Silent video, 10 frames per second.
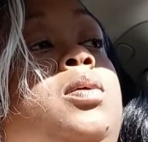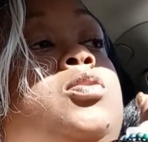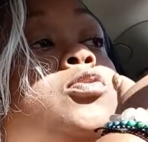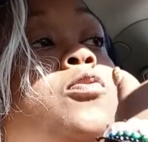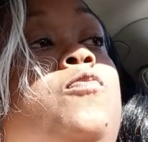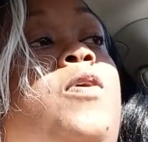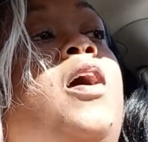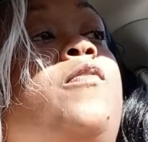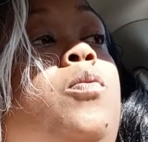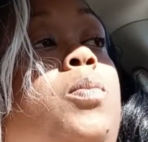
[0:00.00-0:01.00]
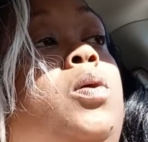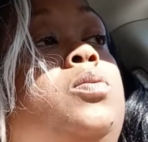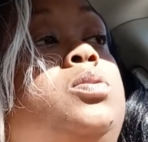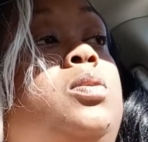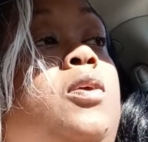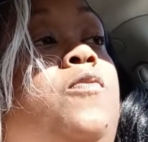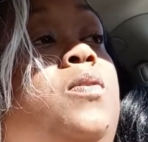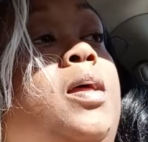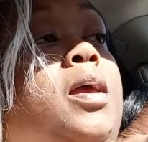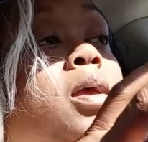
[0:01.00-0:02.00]
in survival mode. So they
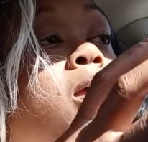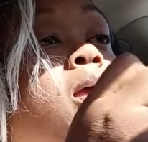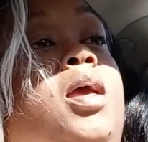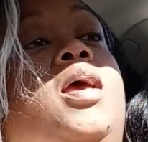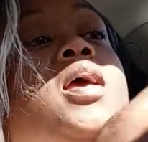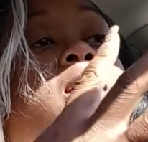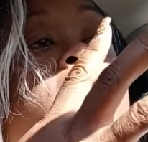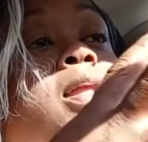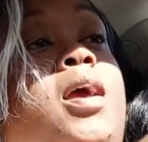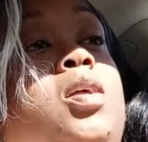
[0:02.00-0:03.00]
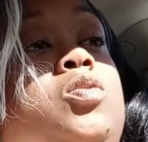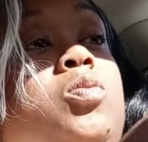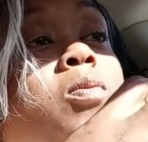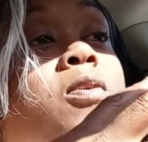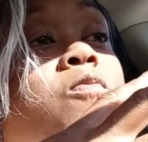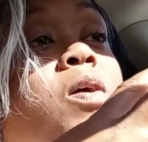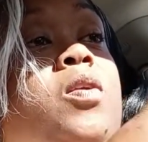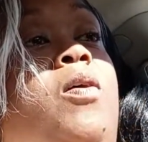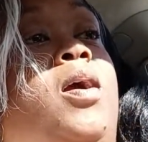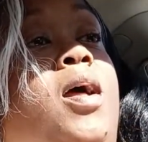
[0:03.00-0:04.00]
feel like, and then that controlling
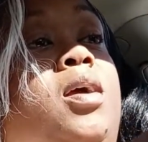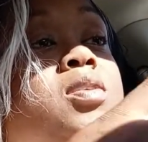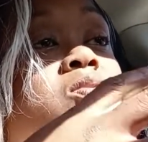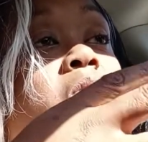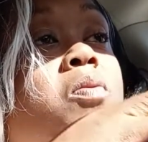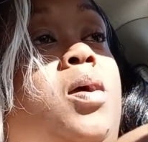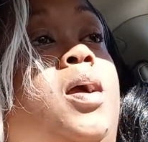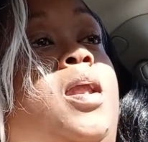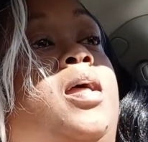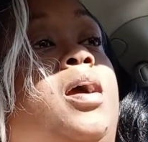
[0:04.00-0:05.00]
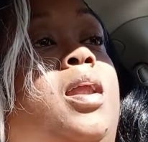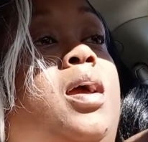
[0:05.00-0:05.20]
factor, I gotta control, I gotta.